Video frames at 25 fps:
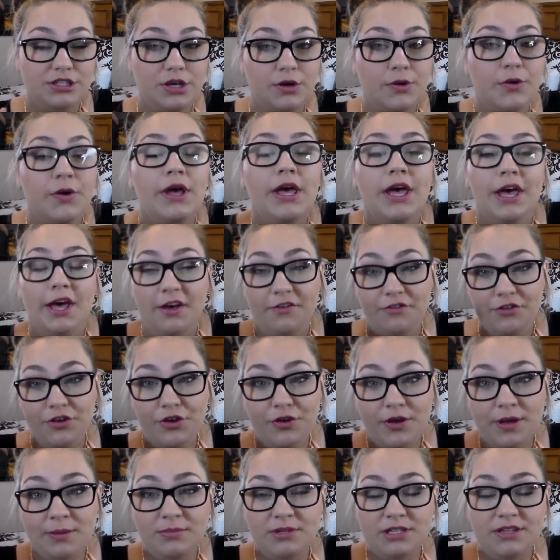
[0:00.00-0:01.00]
So if
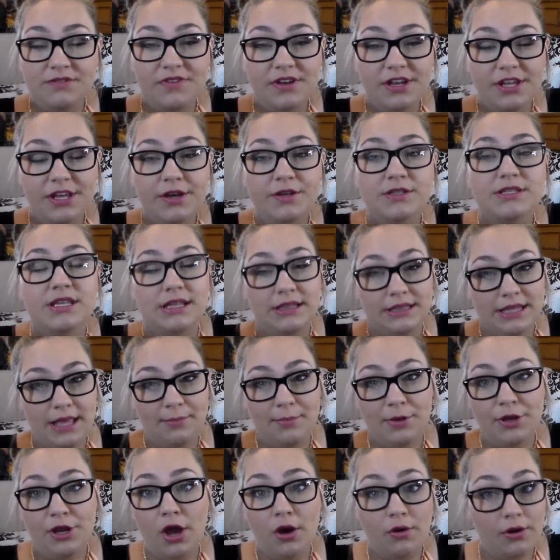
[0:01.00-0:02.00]
you do empty videos,
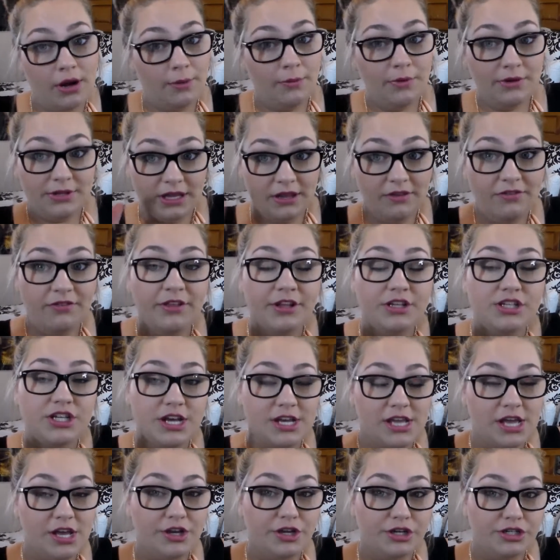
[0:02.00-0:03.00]
let me know, and I will definitely
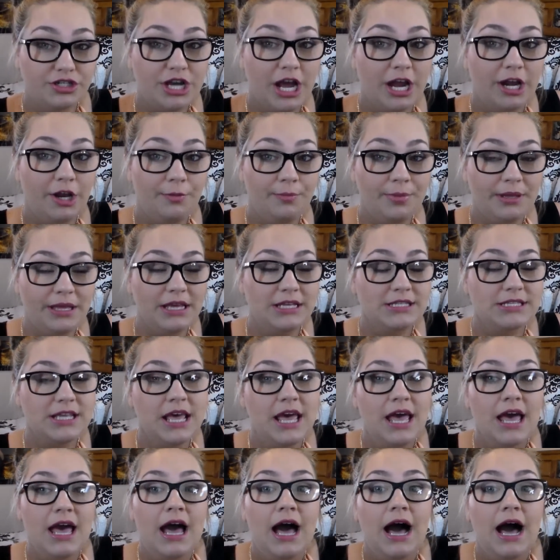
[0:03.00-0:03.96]
check out your channel because